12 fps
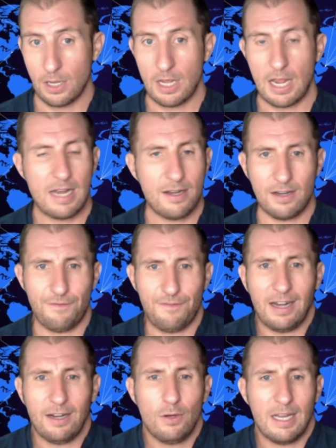And
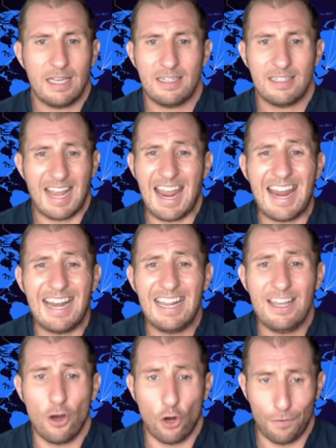value-led is
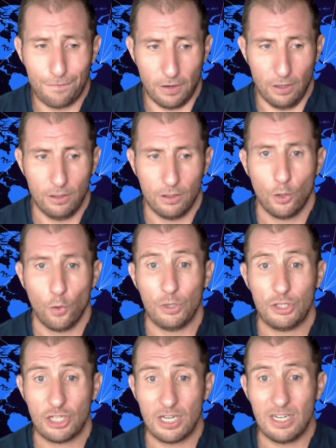any offer
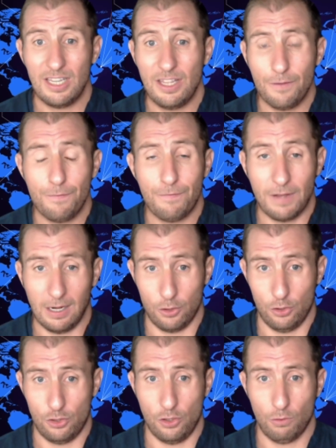which can give
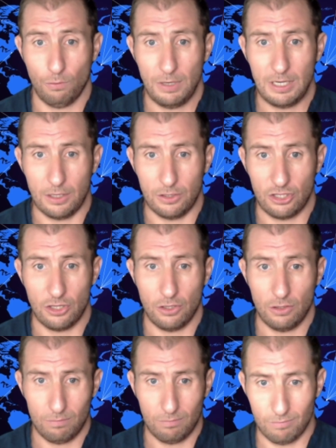value to the reader, to
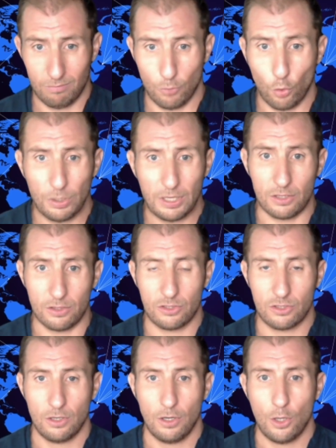the
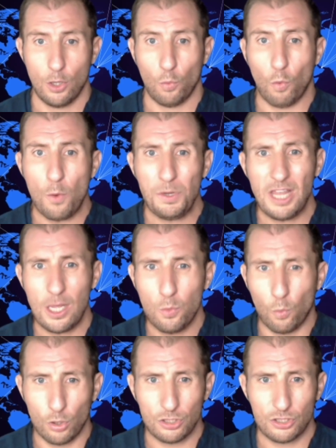audience. What would they
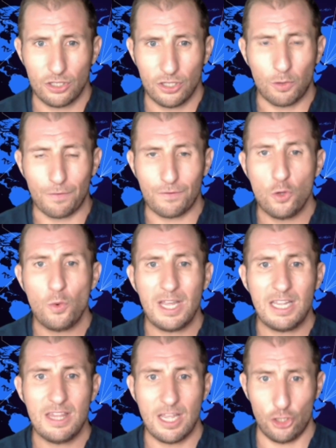want to know? If you were
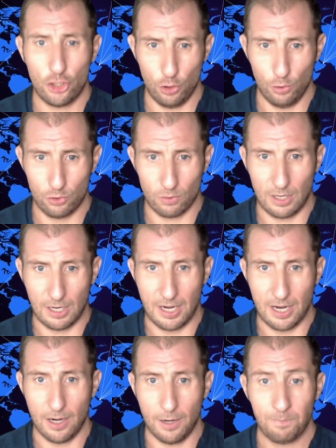in their shoes right
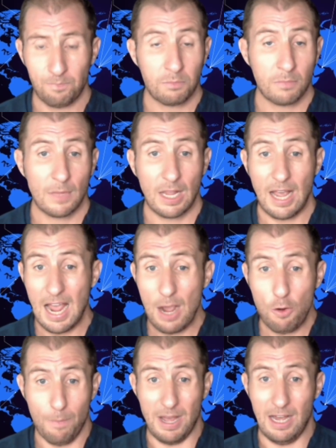now,
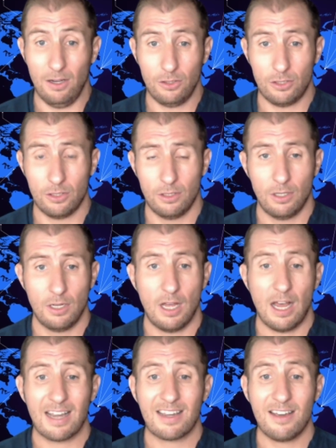how about
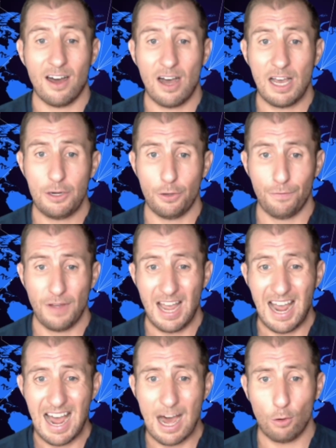a guide of
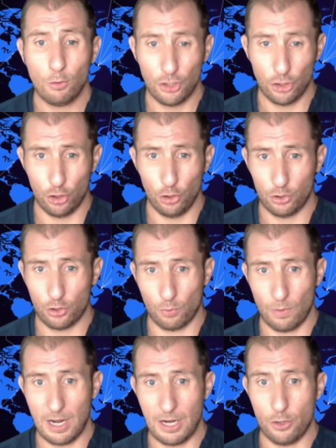how to choose the
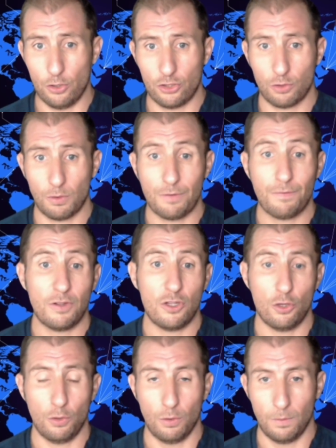right nursery for you?